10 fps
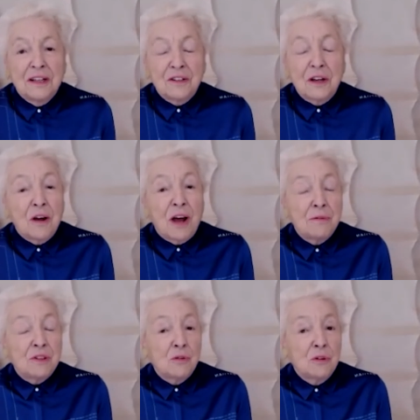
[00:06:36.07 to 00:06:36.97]
So I
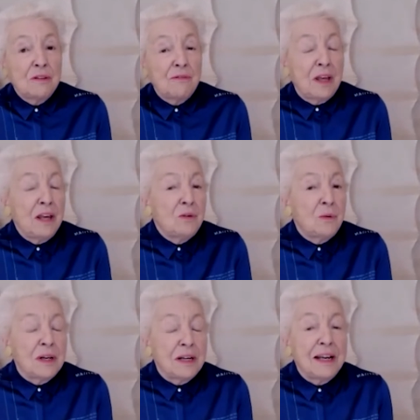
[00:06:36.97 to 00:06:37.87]
was
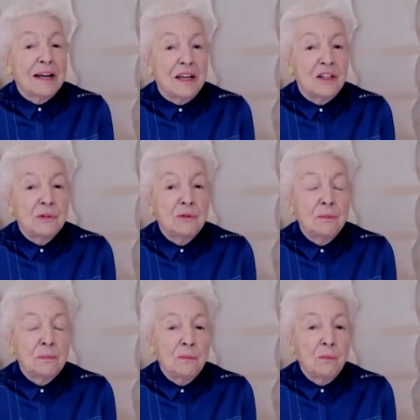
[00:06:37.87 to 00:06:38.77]
equally lucky
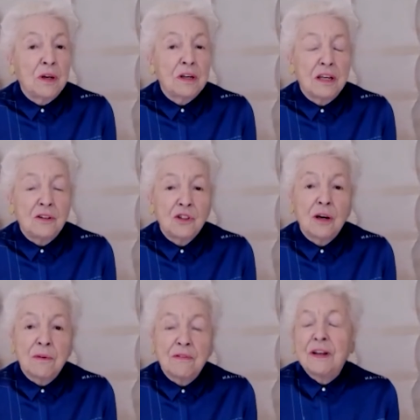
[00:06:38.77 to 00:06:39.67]
to work in
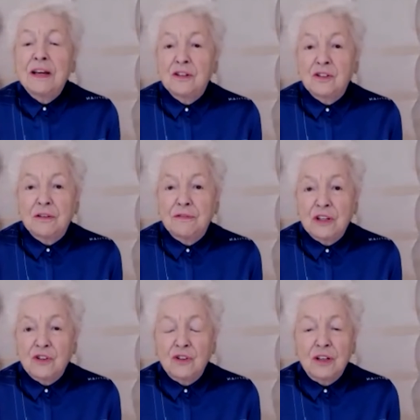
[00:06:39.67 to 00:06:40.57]
Tommy Flowers'
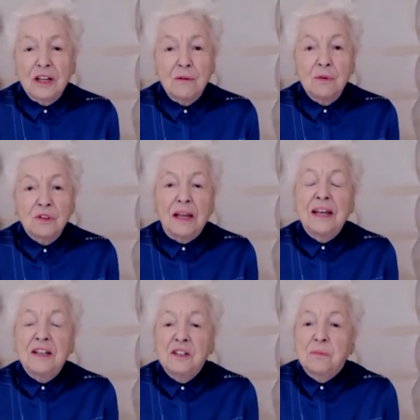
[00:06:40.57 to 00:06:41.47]
division. He was an
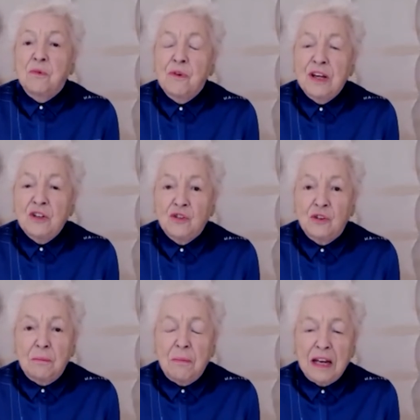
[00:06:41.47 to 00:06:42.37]

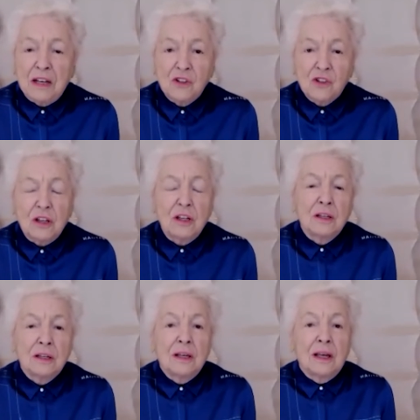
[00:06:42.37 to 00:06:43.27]
inspirational manager.
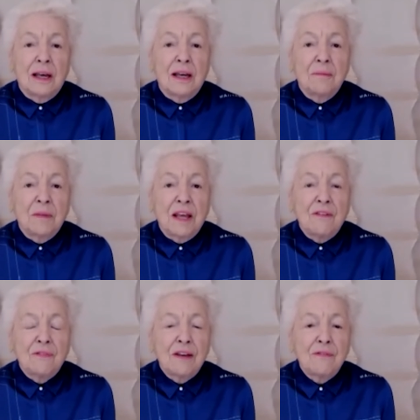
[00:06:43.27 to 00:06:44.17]
Um,
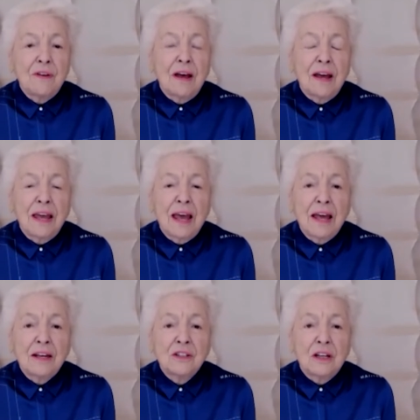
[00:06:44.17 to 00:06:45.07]
if ever I
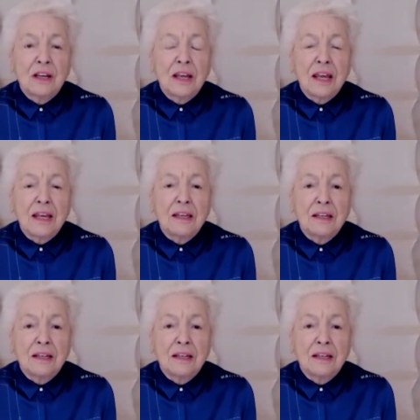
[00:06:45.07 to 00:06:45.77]
had a